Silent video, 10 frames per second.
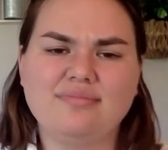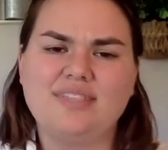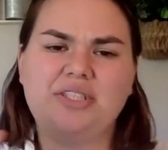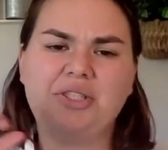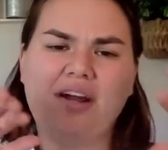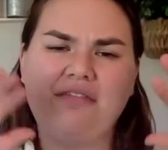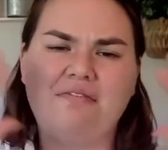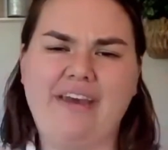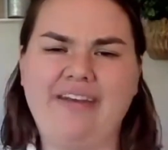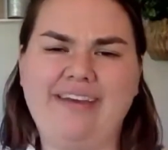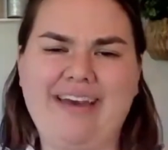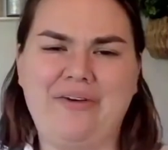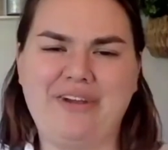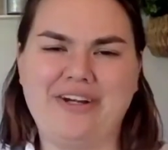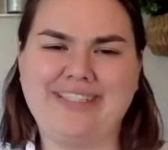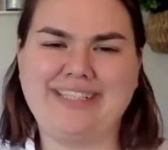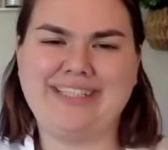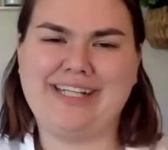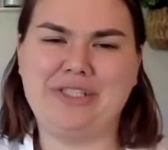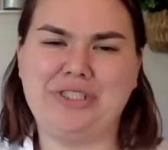And try fanning out your
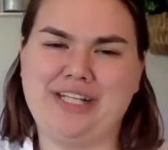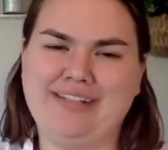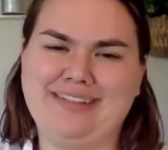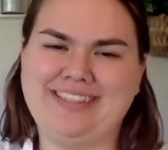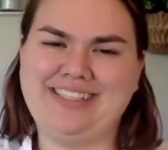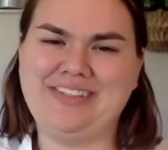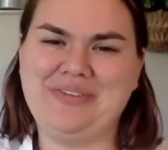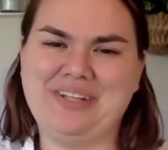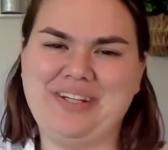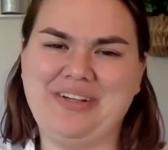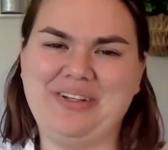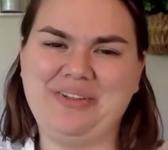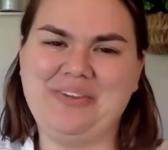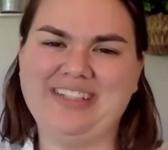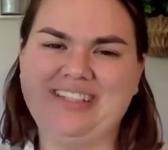attention until you can include